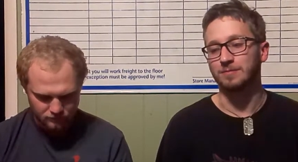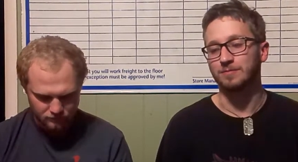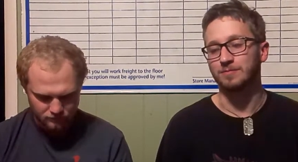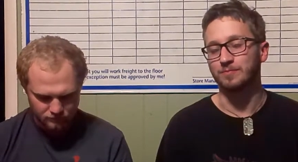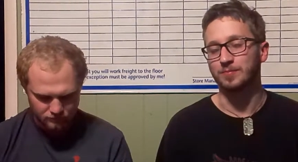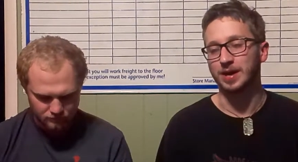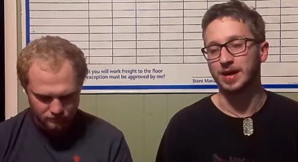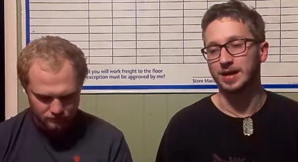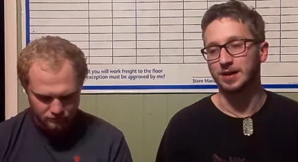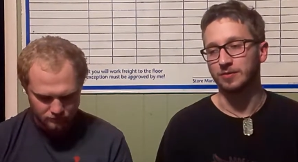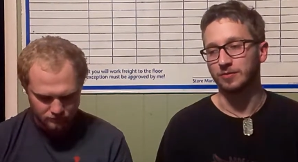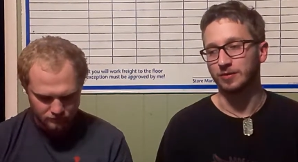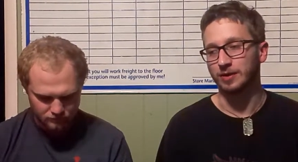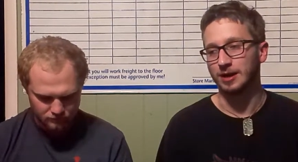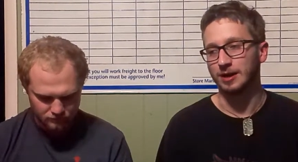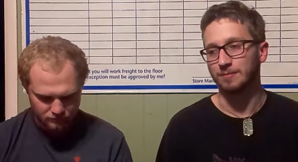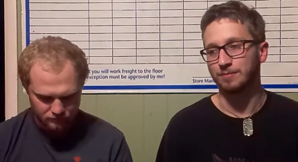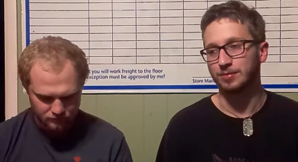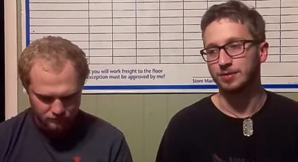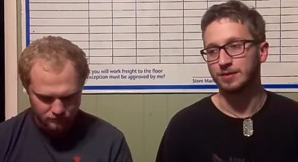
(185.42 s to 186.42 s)
Speaker 1: bad
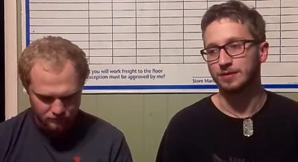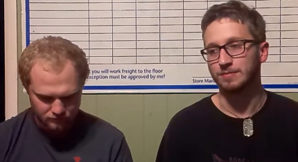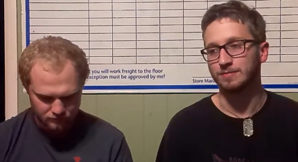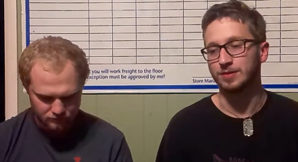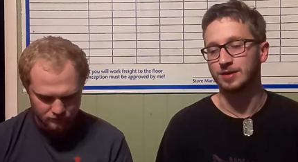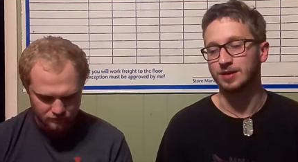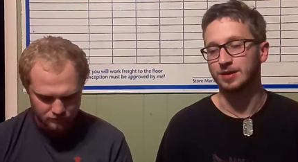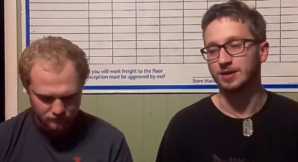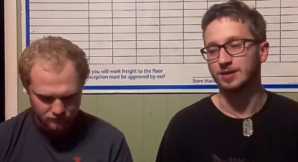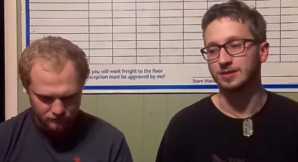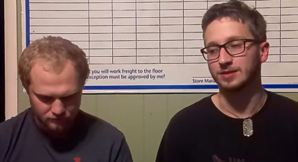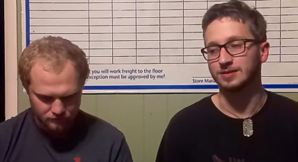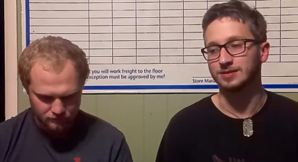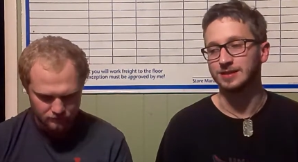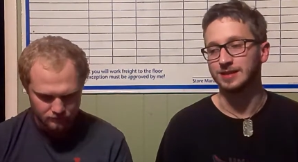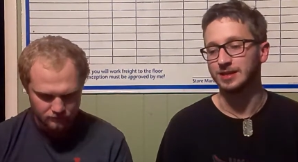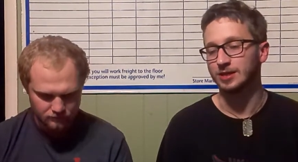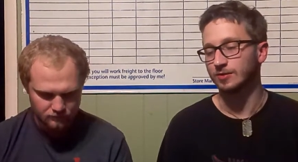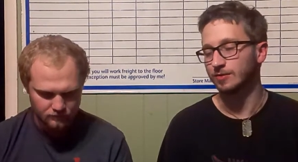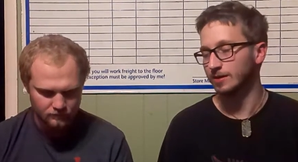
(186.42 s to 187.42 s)
rep because they
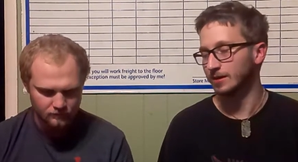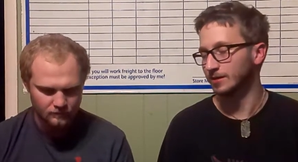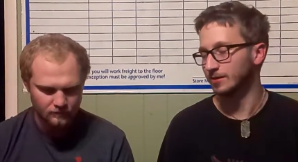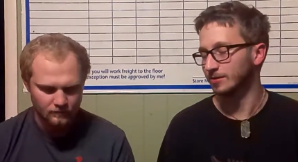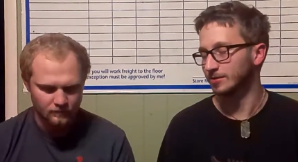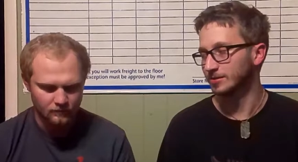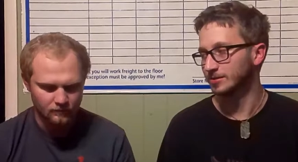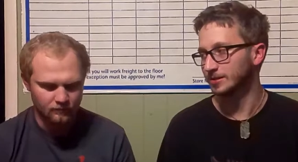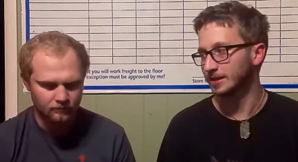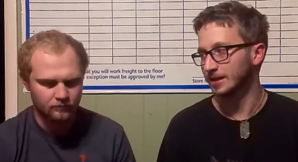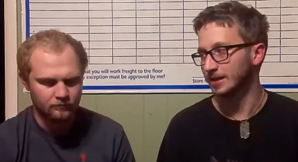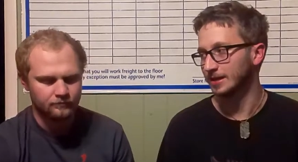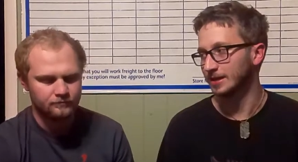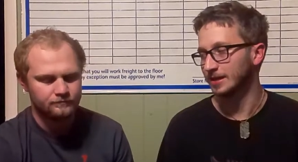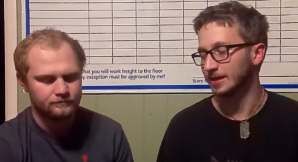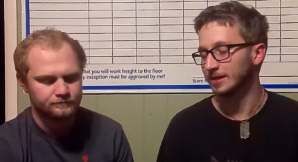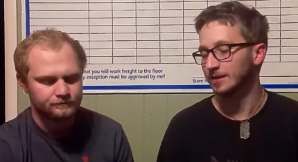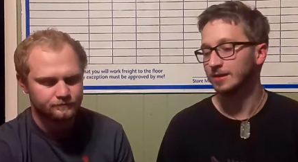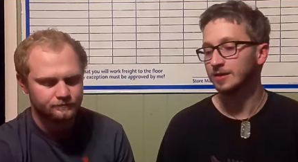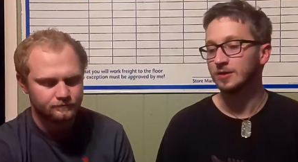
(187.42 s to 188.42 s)
don't understand it,
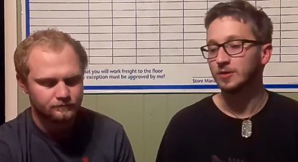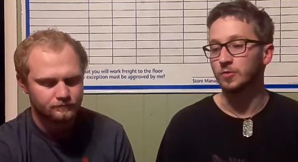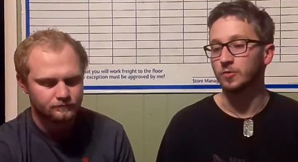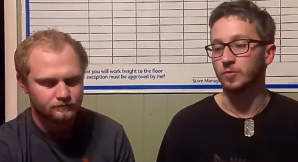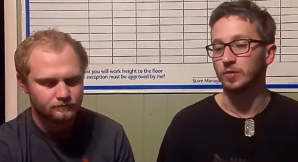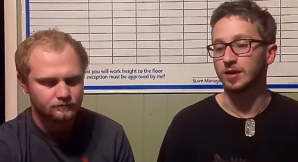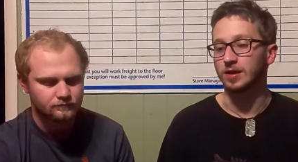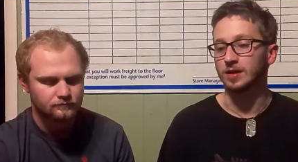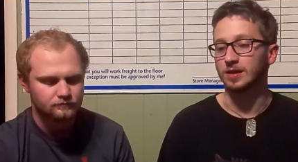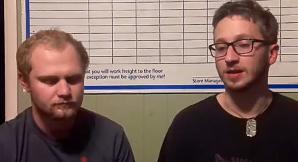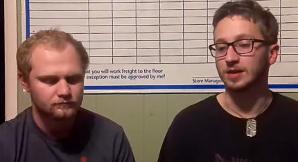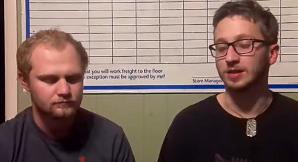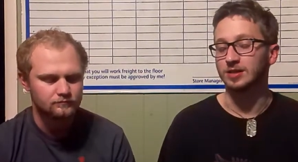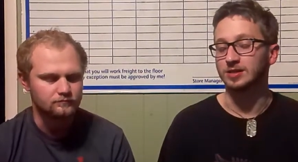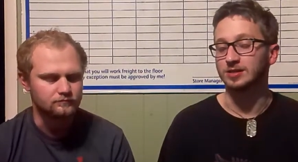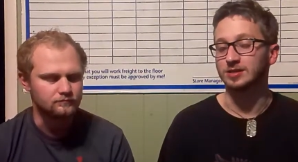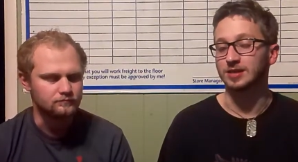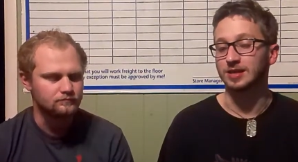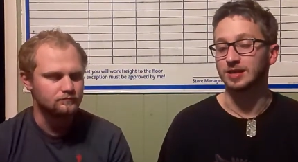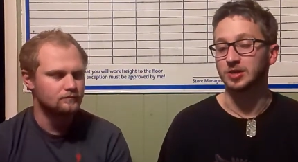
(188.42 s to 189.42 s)
when it's
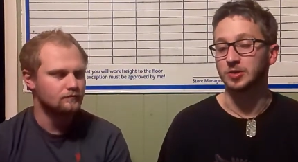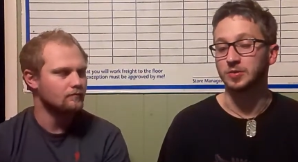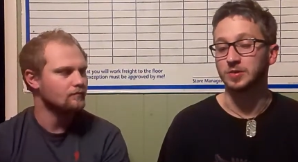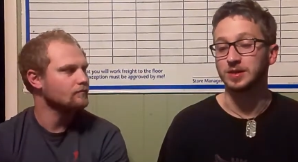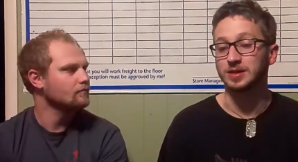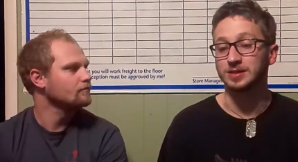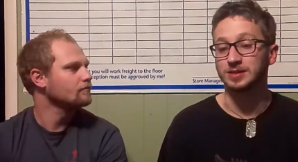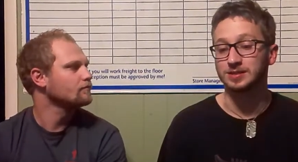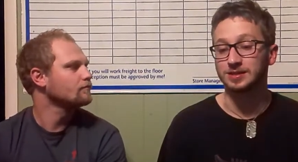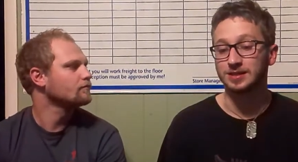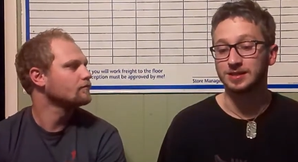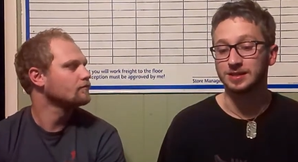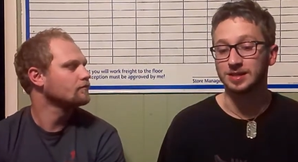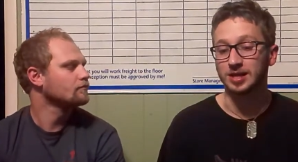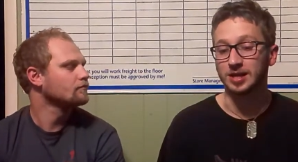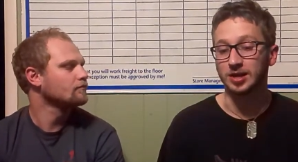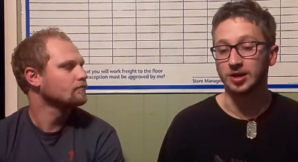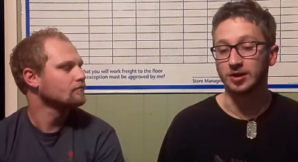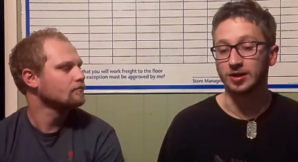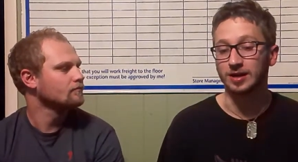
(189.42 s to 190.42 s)
like you need to sit
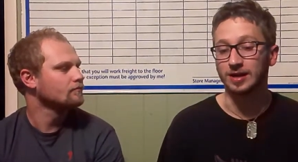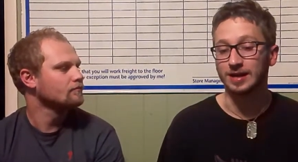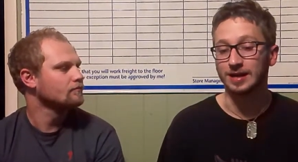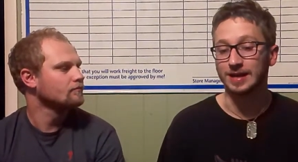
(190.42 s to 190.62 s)
there and